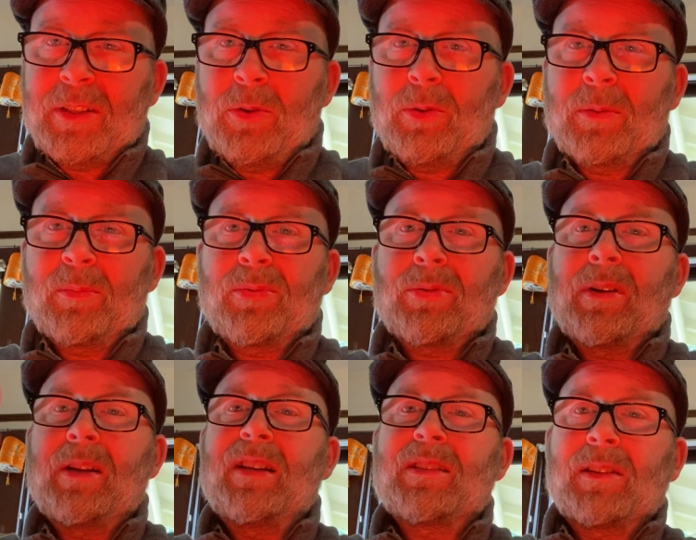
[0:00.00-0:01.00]
who can
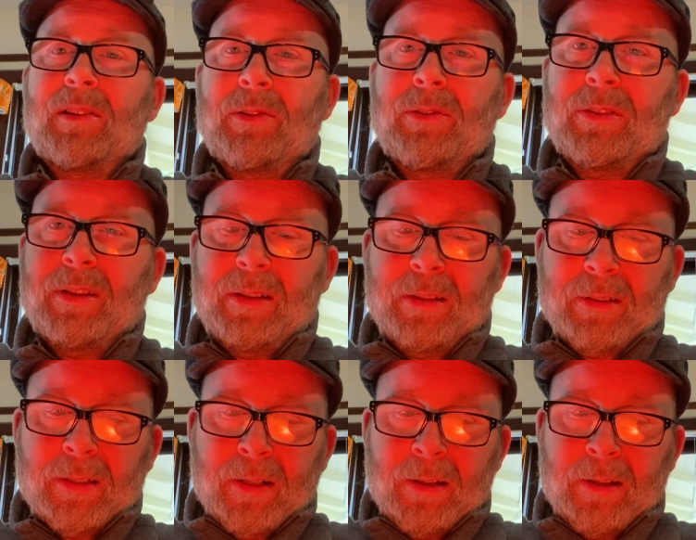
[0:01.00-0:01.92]
praise Laertes